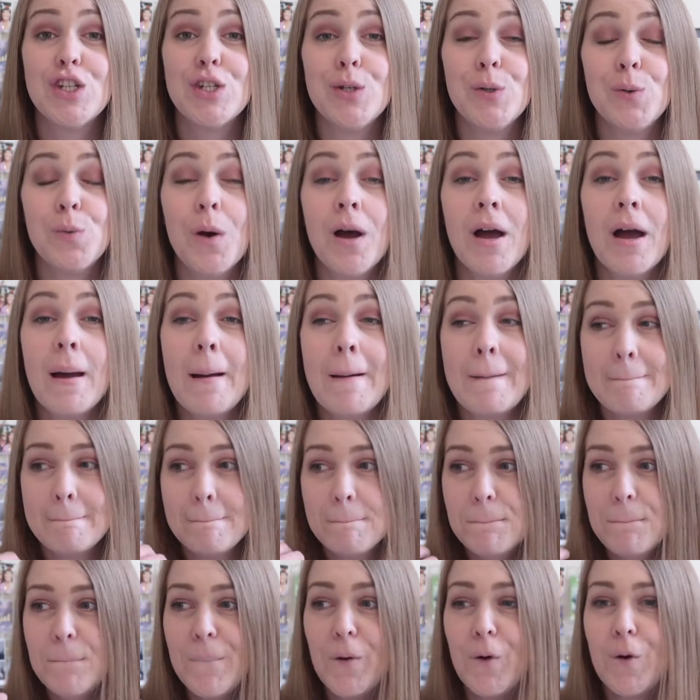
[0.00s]
to
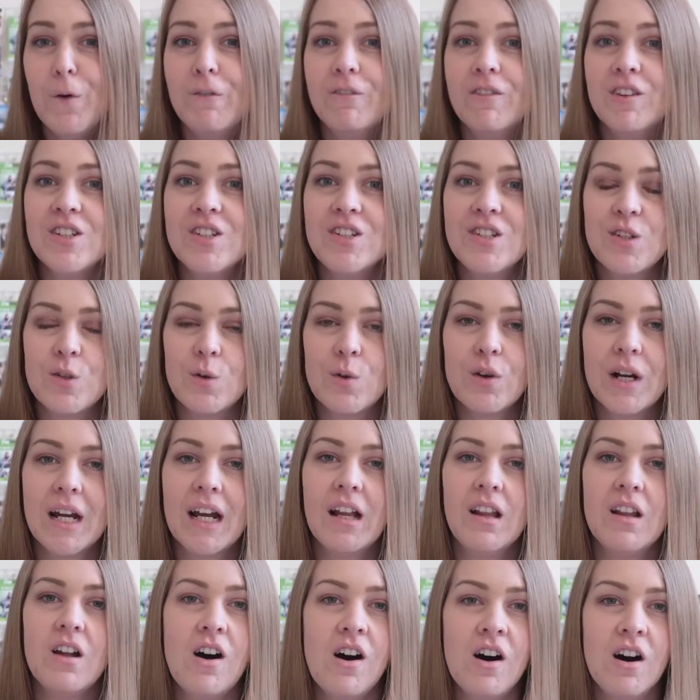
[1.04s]
move the story
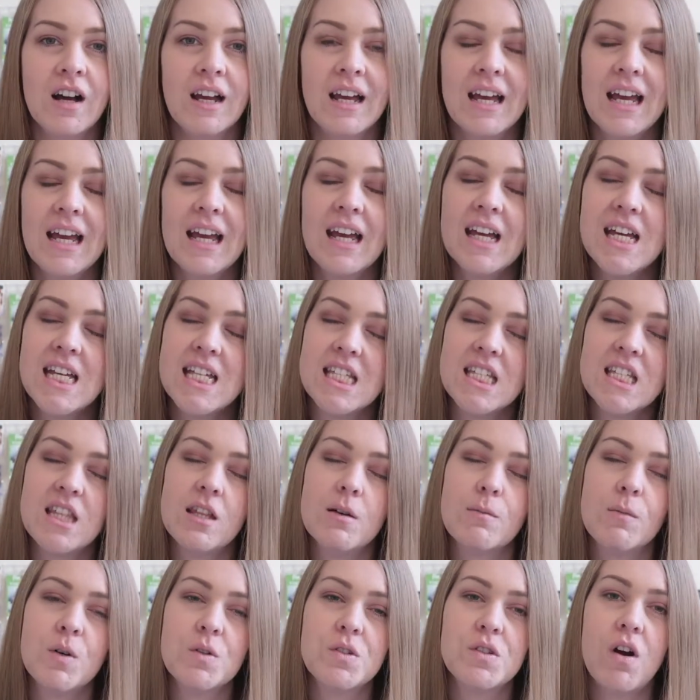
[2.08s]
along. It is
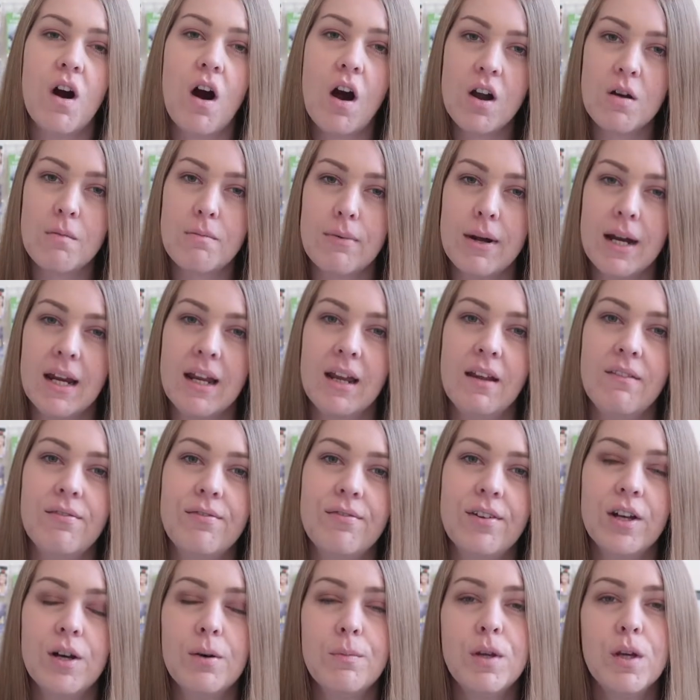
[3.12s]
the most heartbreaking
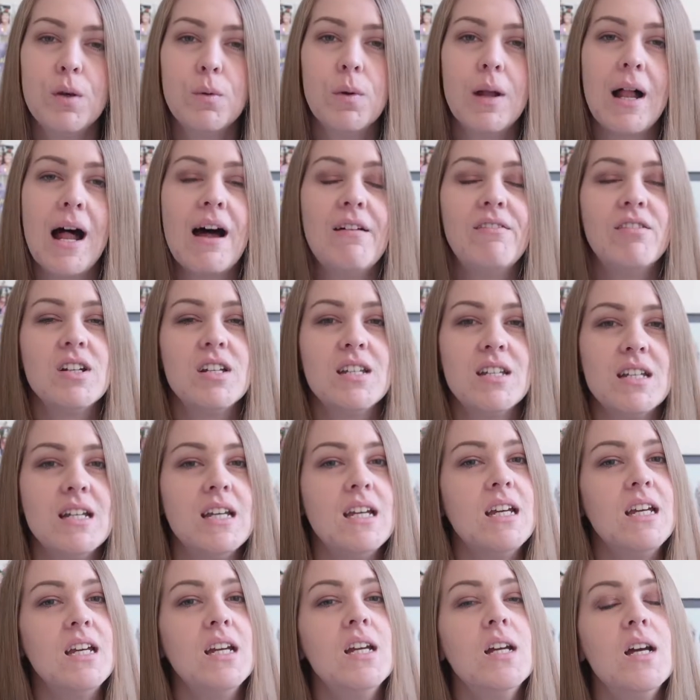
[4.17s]
film you will ever
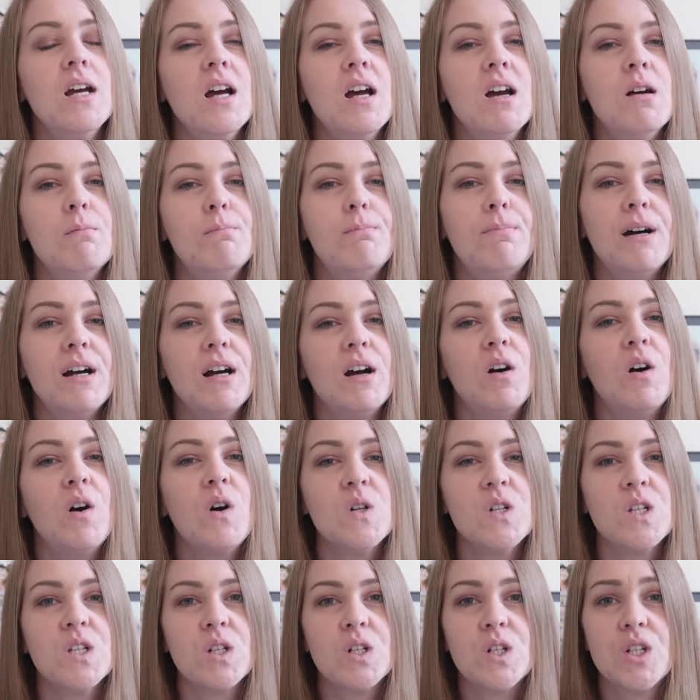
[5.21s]
see, but it
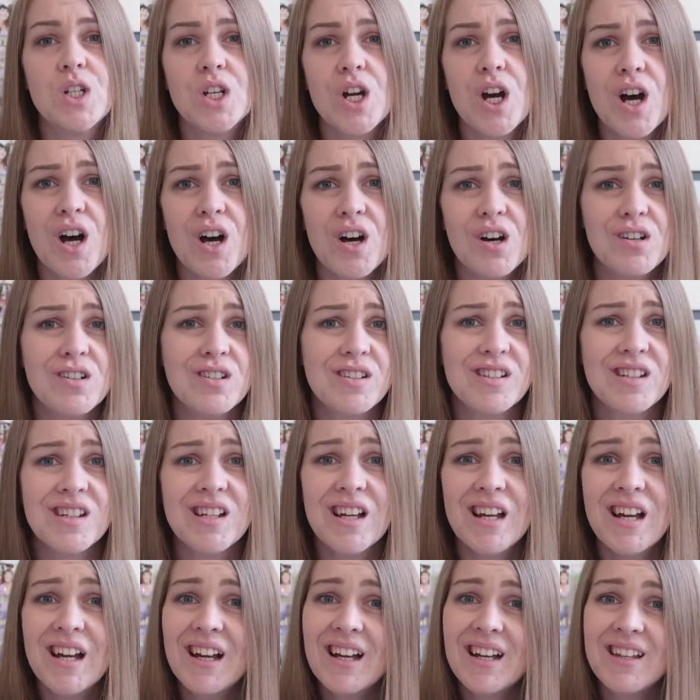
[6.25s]
also shows
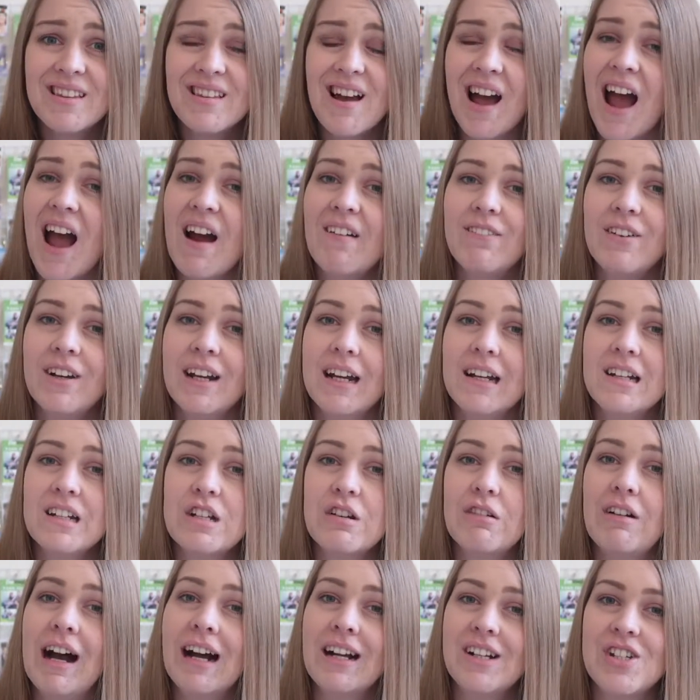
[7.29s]
that every
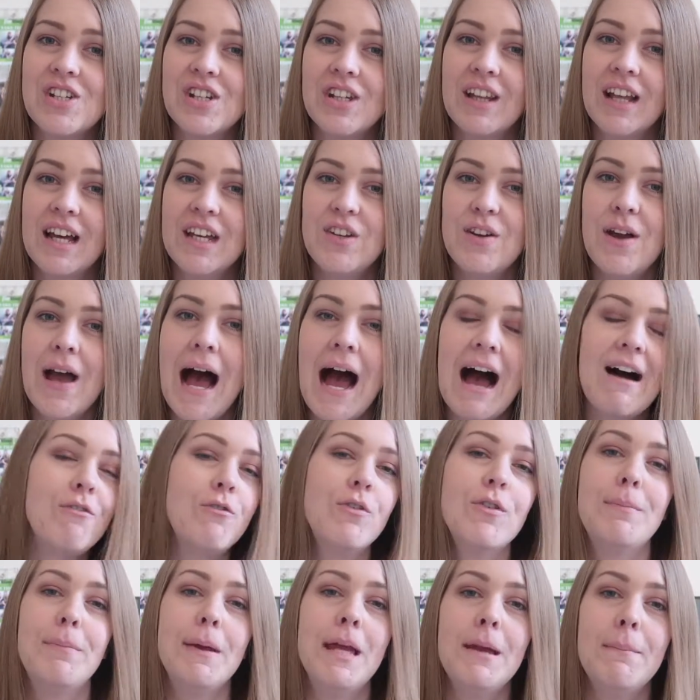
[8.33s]
interaction that you
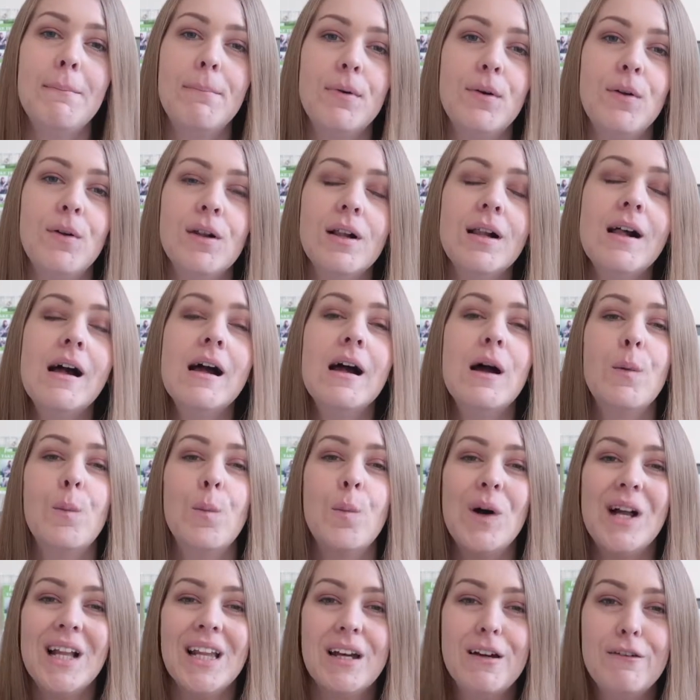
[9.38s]
have with people
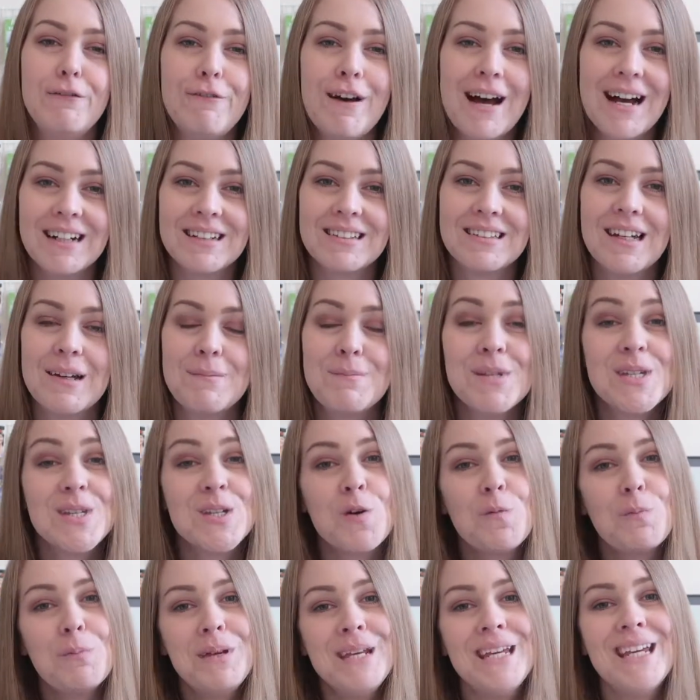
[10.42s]
will affect them,
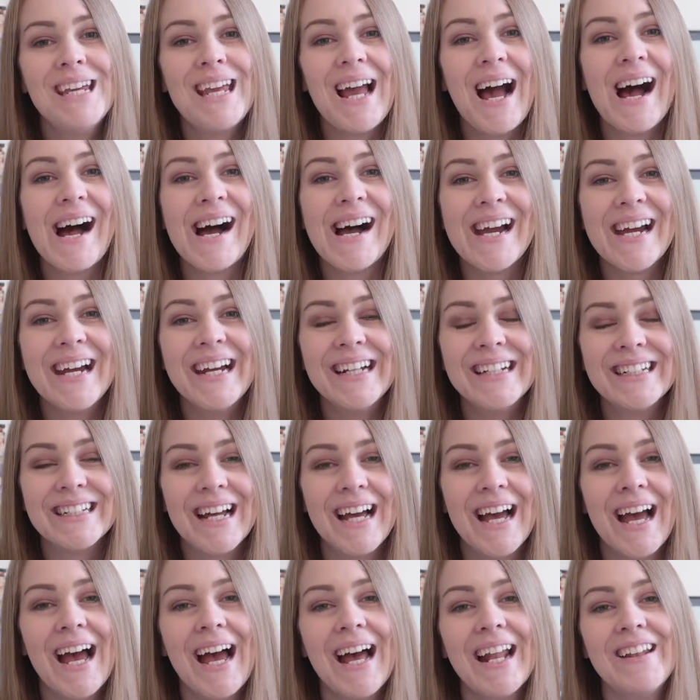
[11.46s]
so be kind
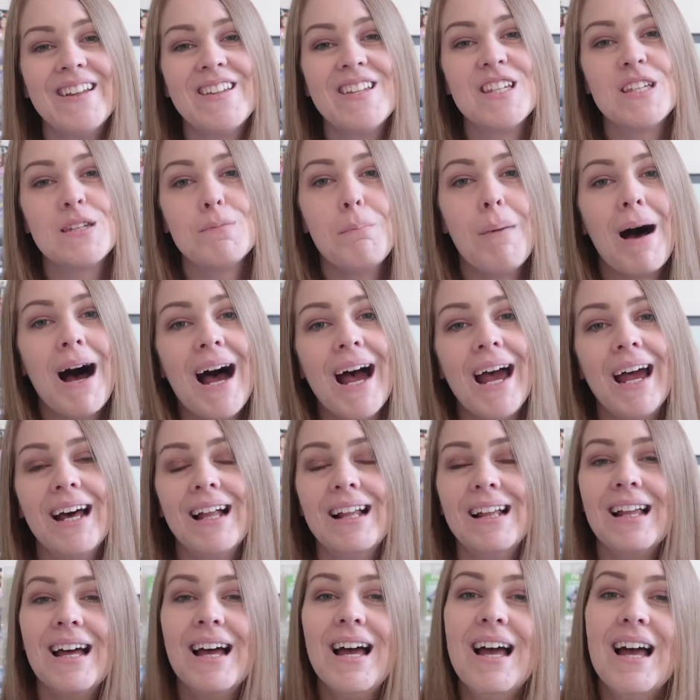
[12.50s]
and
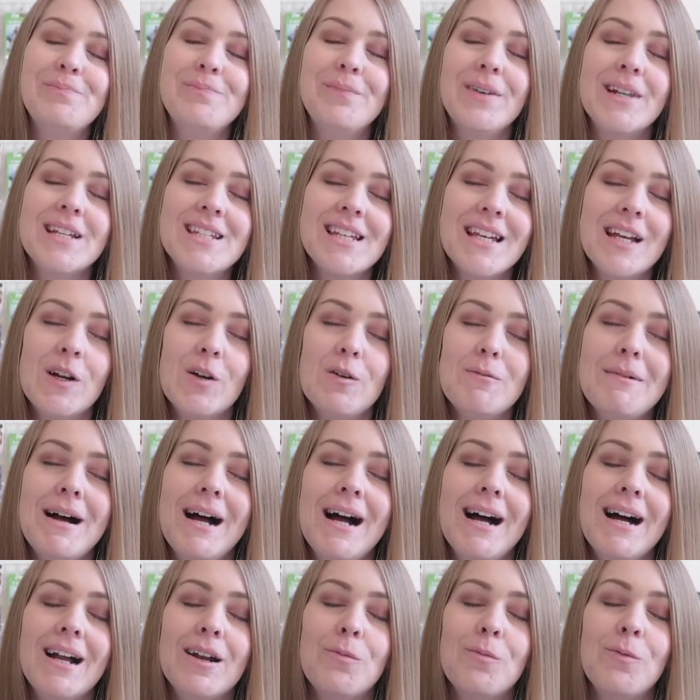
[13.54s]
smile. A Single
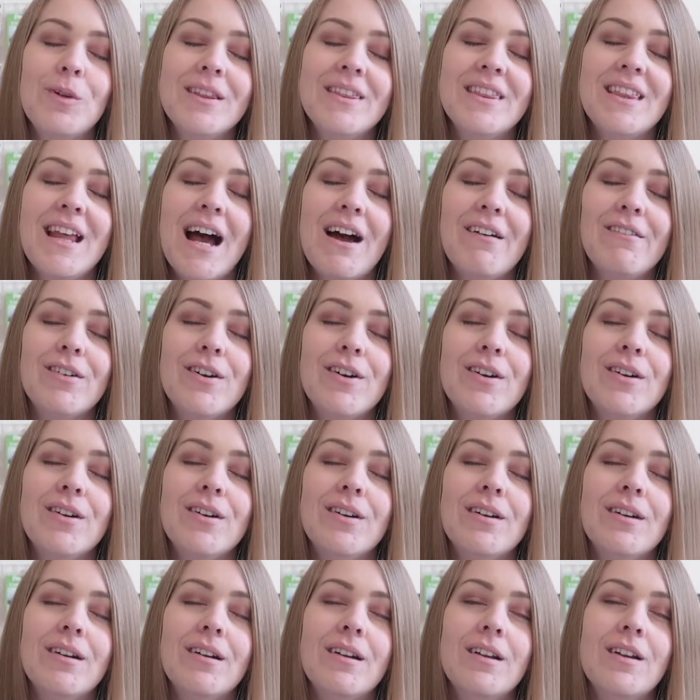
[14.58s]
Man will
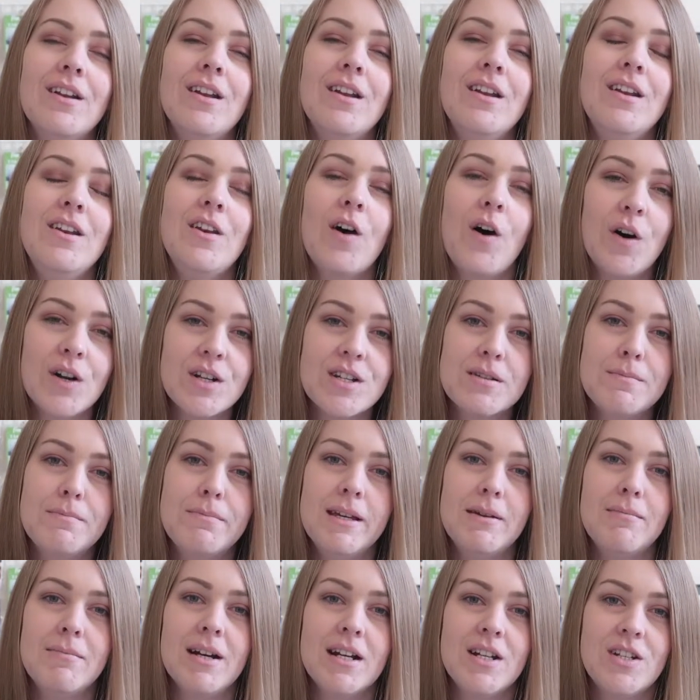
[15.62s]
never not
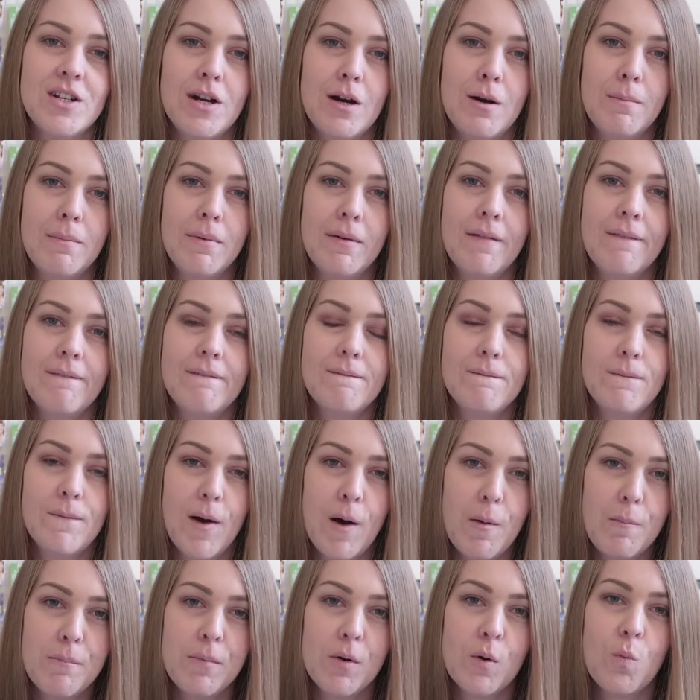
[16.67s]
be my top
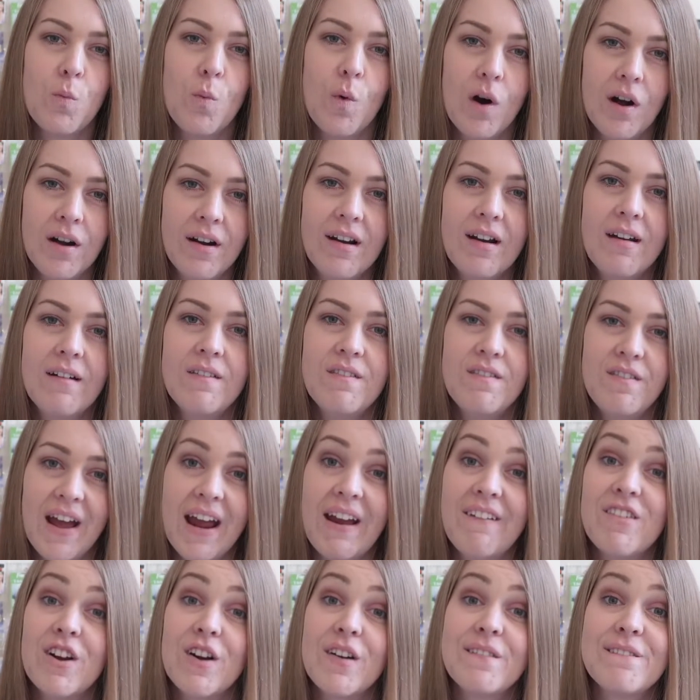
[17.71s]
number one
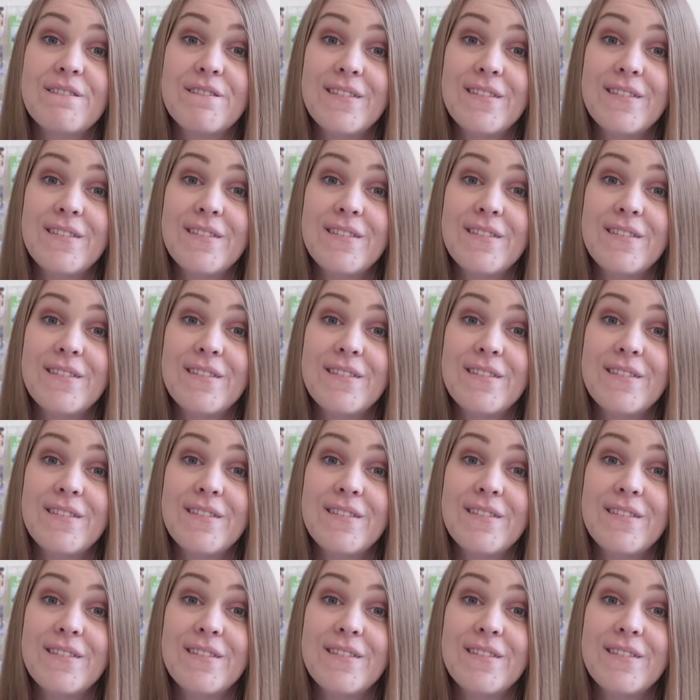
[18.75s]
favorite